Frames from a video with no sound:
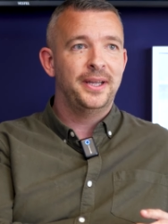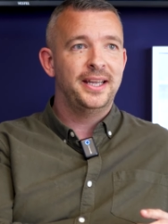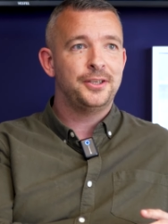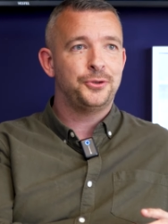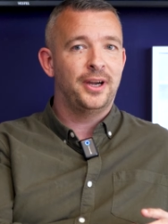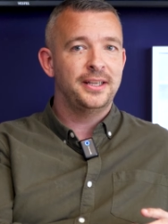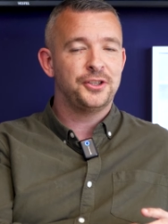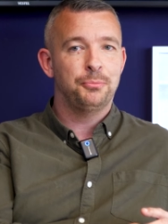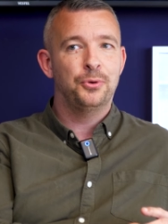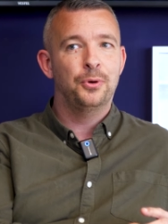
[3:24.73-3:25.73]
We're here to try and
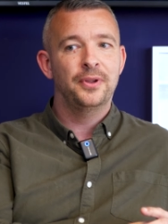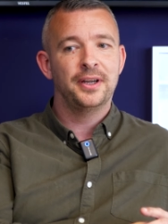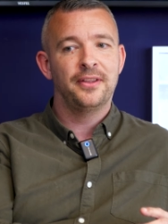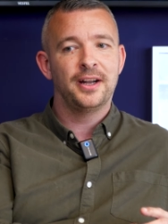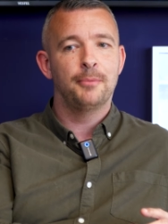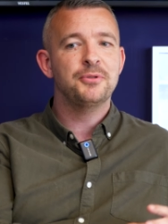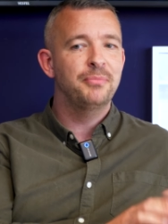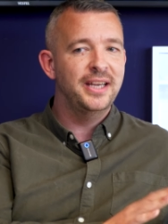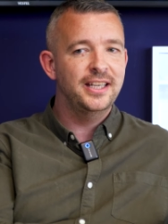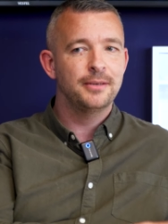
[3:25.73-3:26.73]
support the, the club's
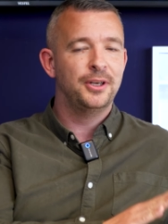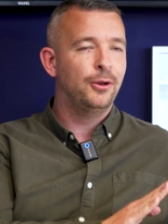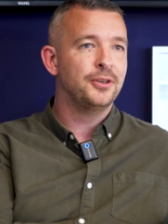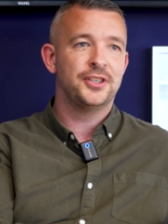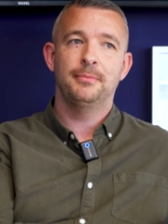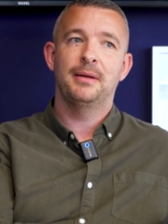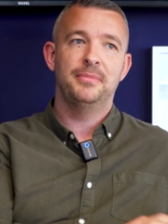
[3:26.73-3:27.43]
medium and long term